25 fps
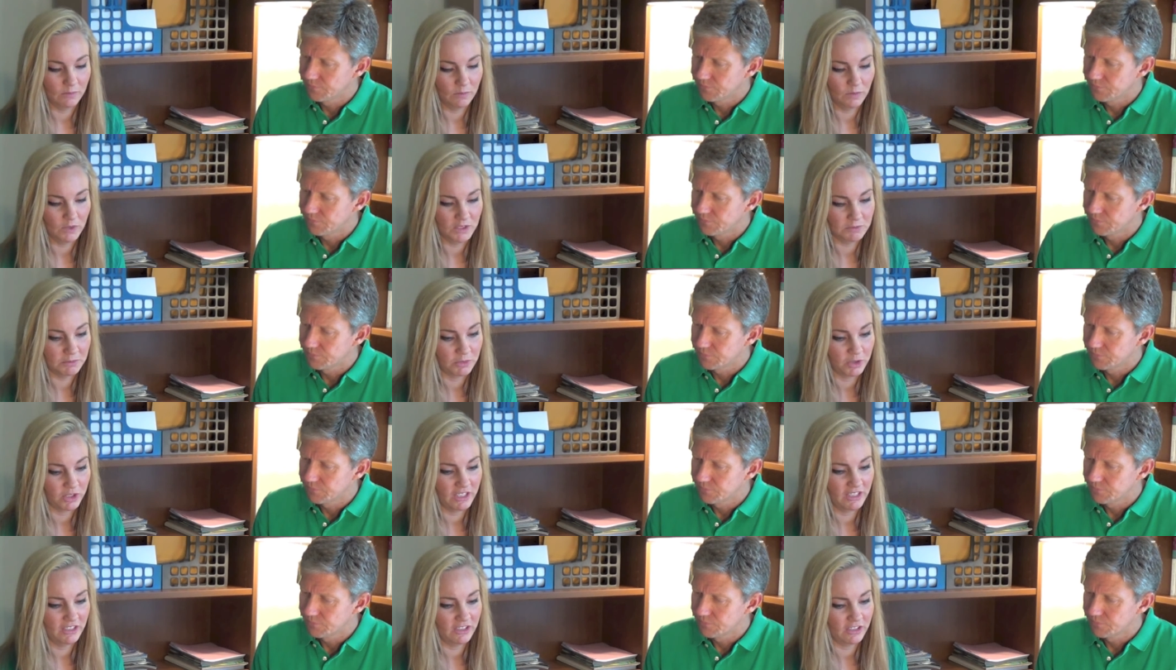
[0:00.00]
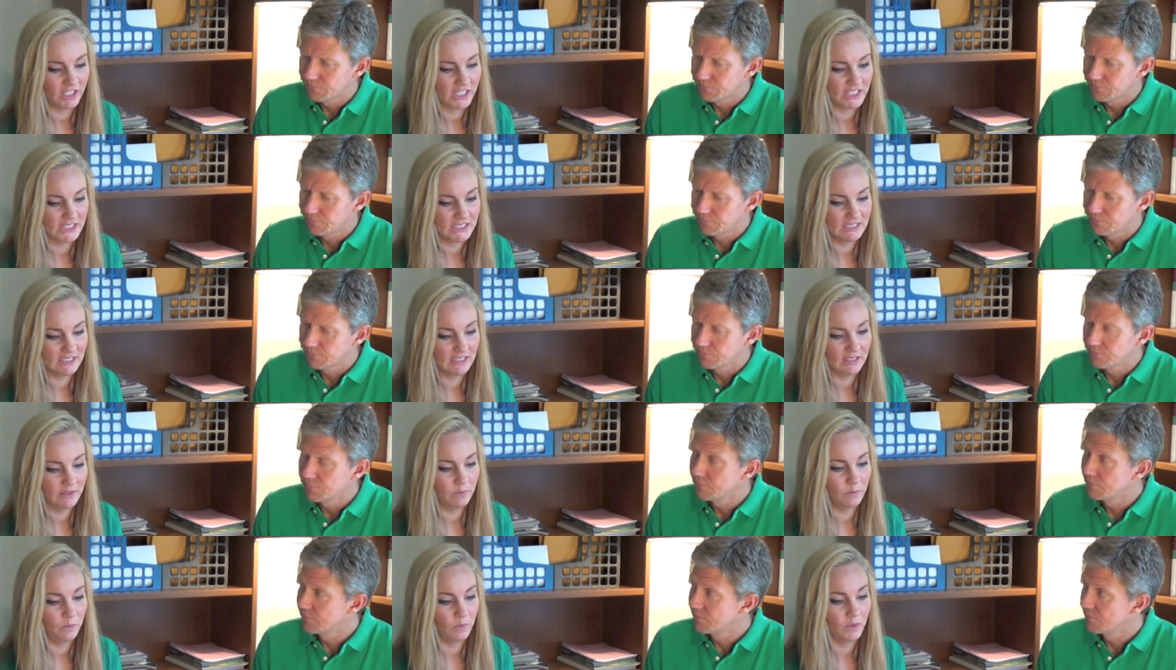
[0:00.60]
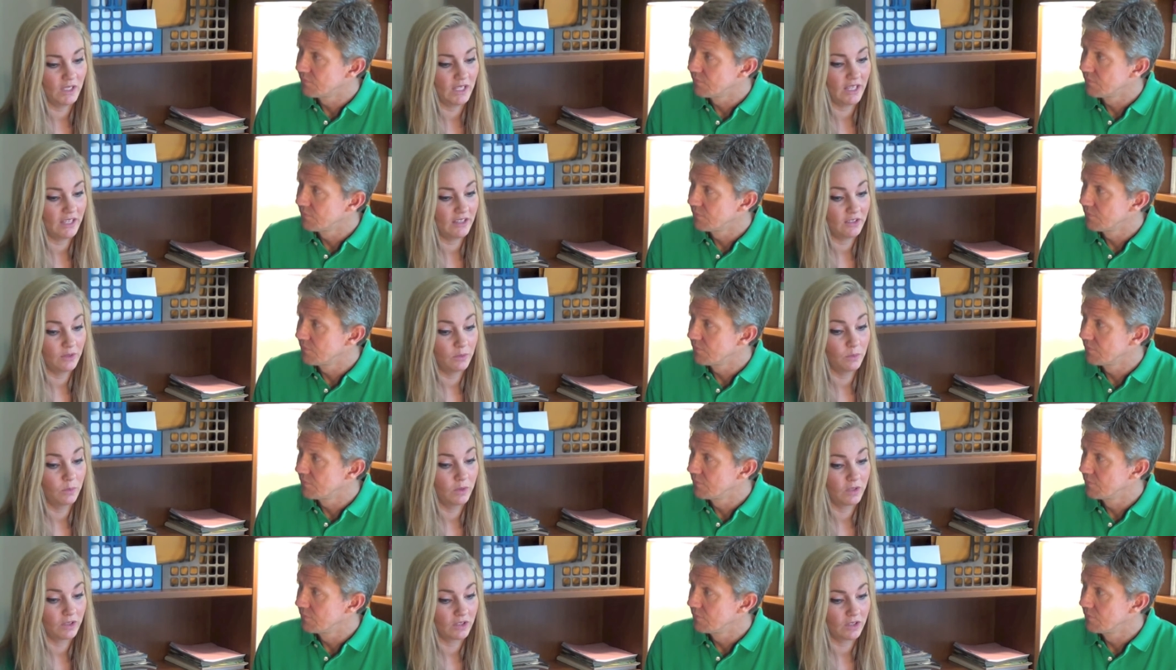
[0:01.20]
Speaker 1: was more interested in what I
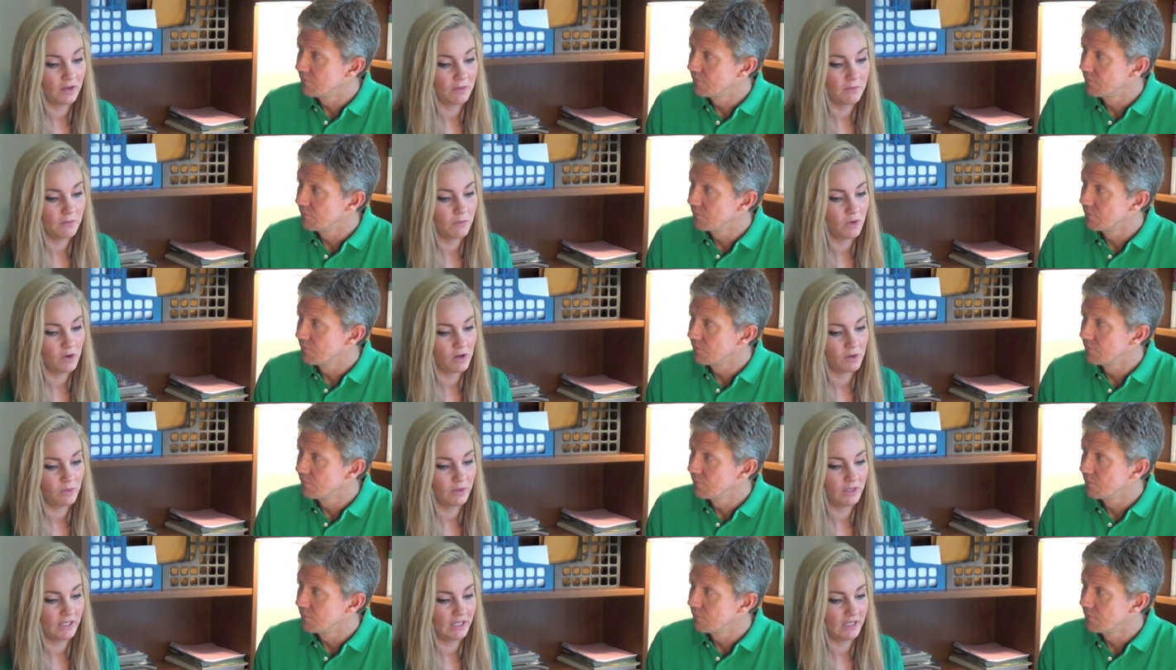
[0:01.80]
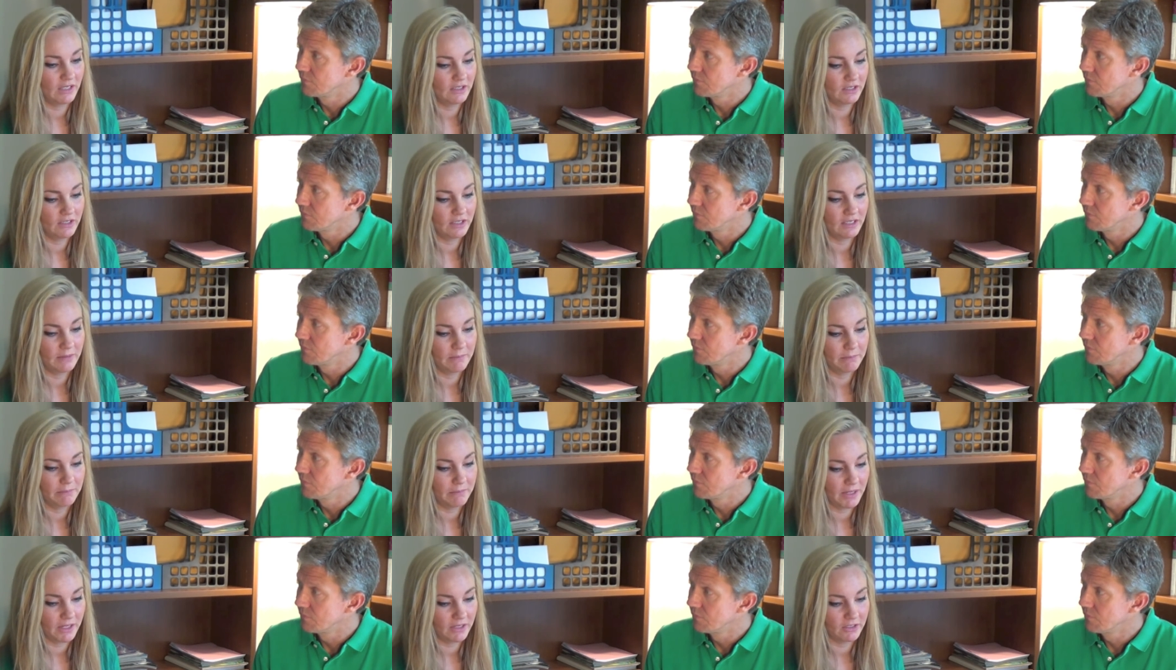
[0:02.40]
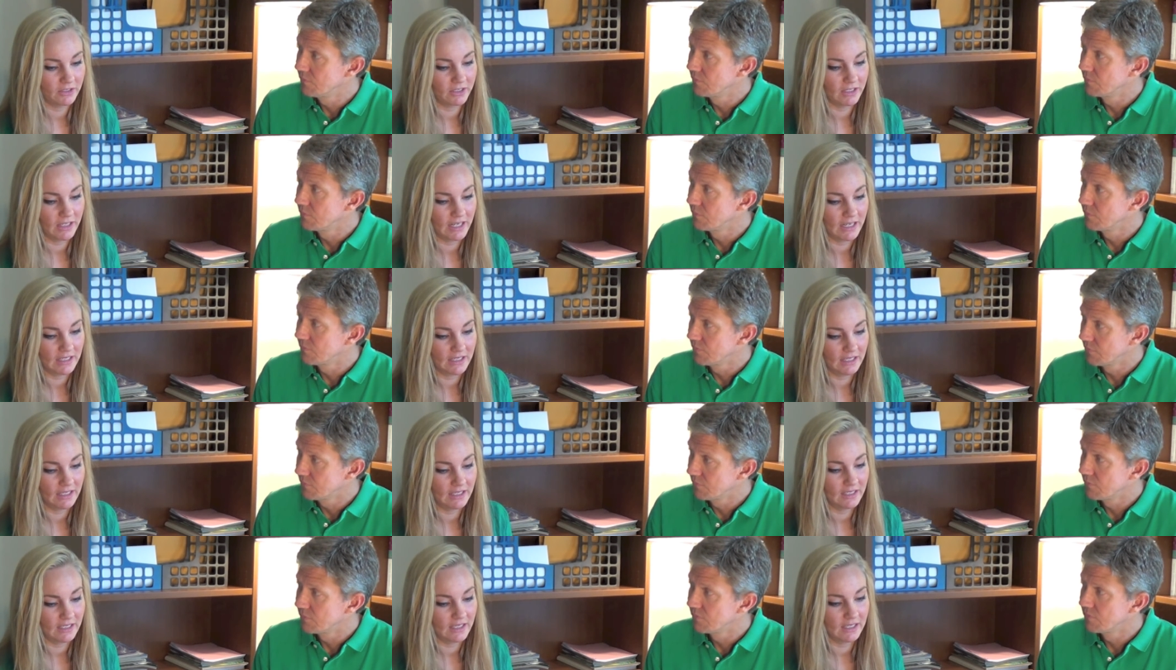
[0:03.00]
could work on more, what I could get better
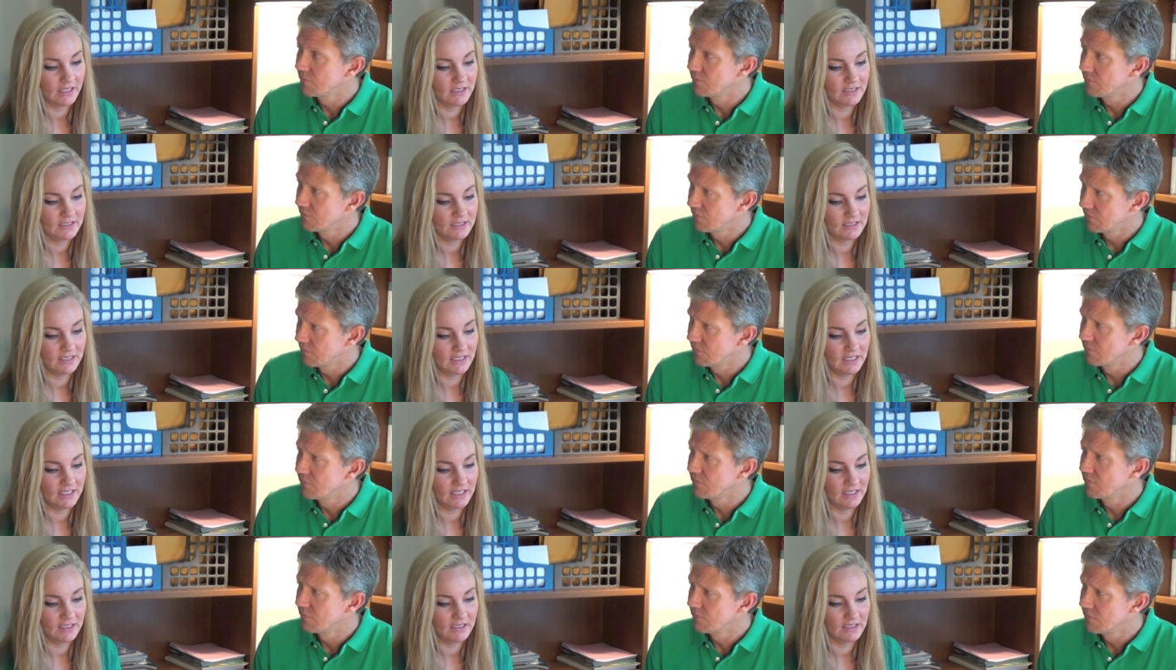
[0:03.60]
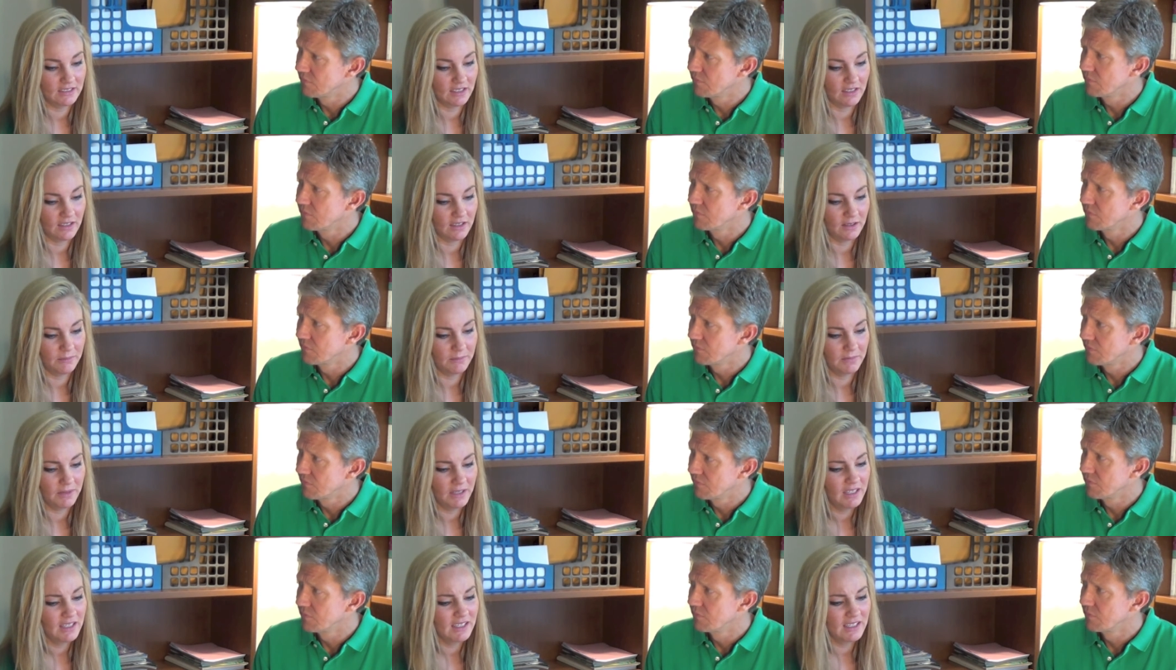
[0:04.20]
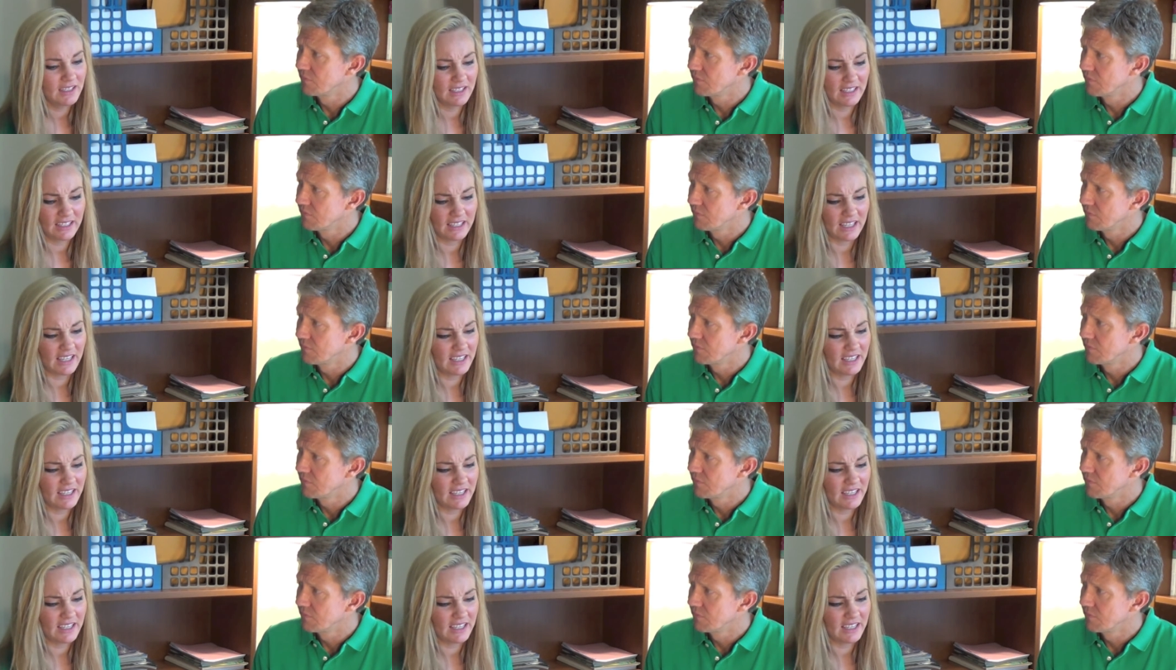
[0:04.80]
at, I guess. And like